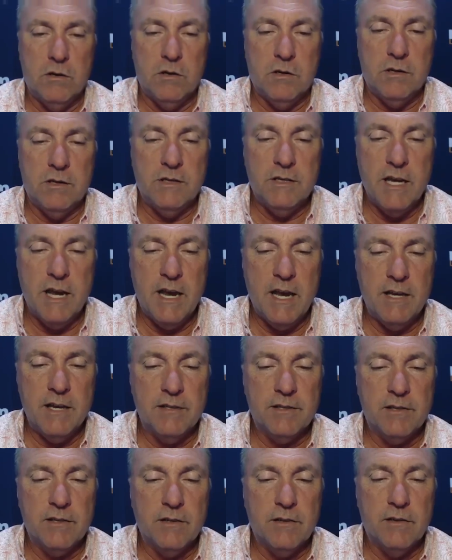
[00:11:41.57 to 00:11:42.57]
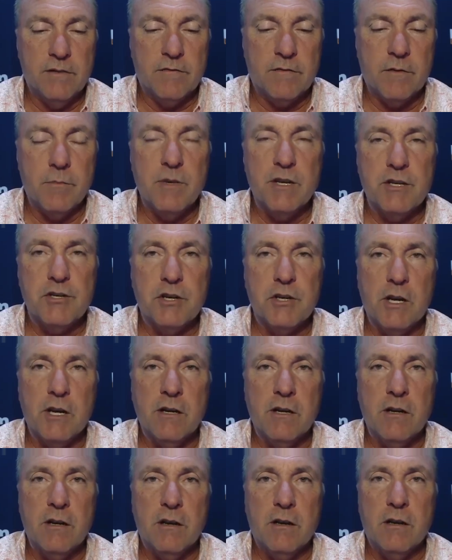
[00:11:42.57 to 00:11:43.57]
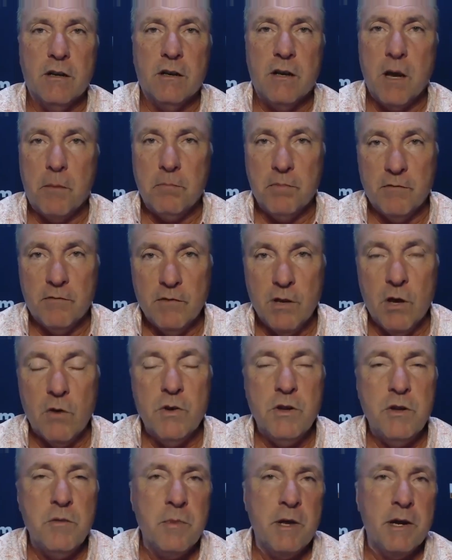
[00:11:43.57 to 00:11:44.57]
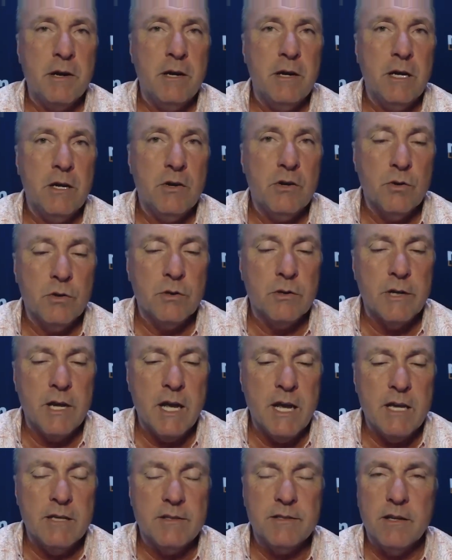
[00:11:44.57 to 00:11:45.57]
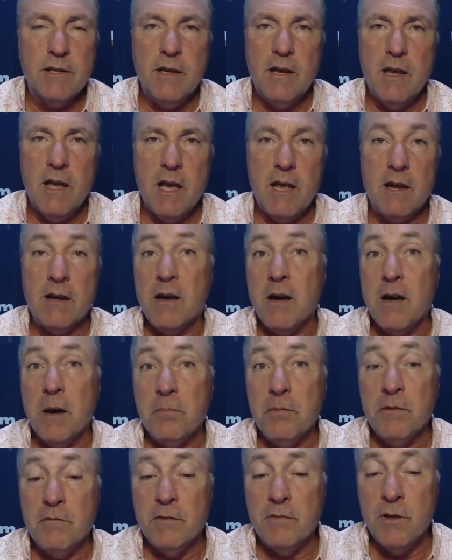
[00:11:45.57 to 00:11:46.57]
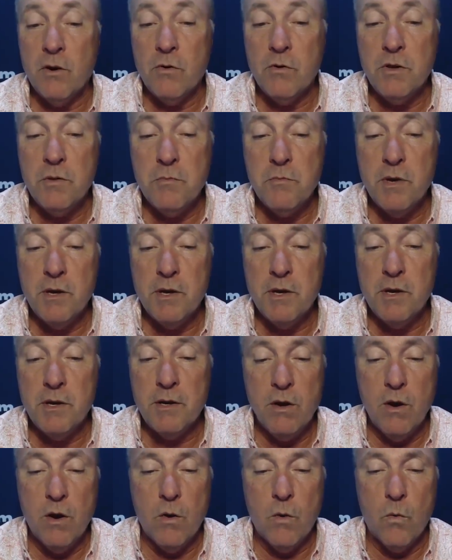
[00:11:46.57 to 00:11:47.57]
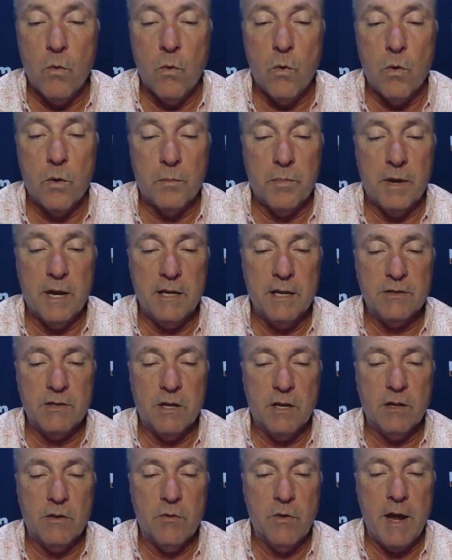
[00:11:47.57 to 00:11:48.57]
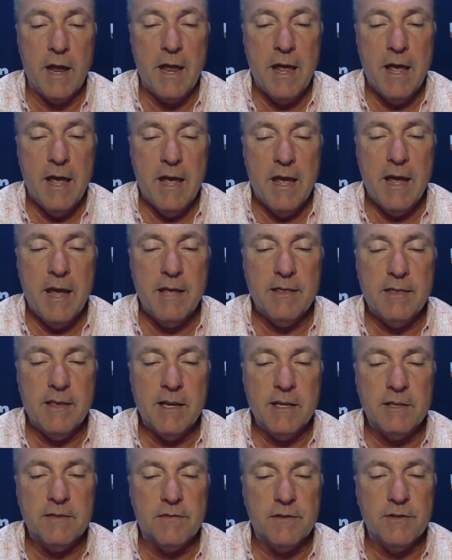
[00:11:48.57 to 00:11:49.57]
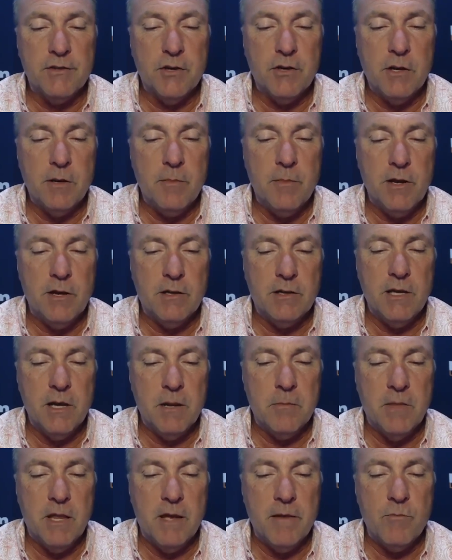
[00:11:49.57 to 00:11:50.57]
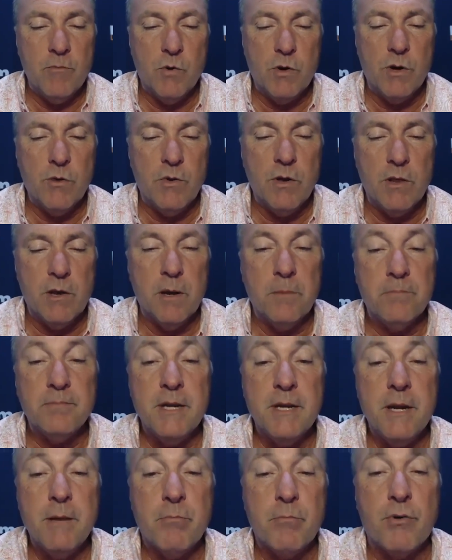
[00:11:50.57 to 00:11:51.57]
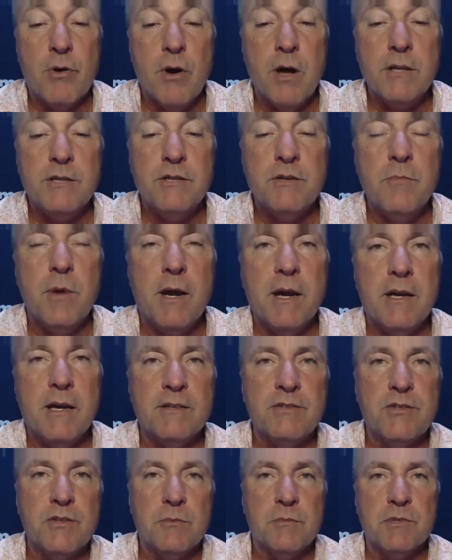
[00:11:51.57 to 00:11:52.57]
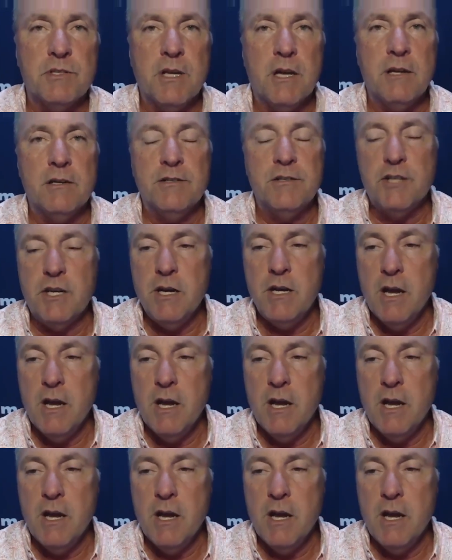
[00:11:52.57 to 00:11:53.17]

days for Michigan. A couple of low humidity cooler days and a couple of low humidity warm days on the way. Hey, thanks for joining me on the MLive Morning Weather Update brought to you by Consumers Energy.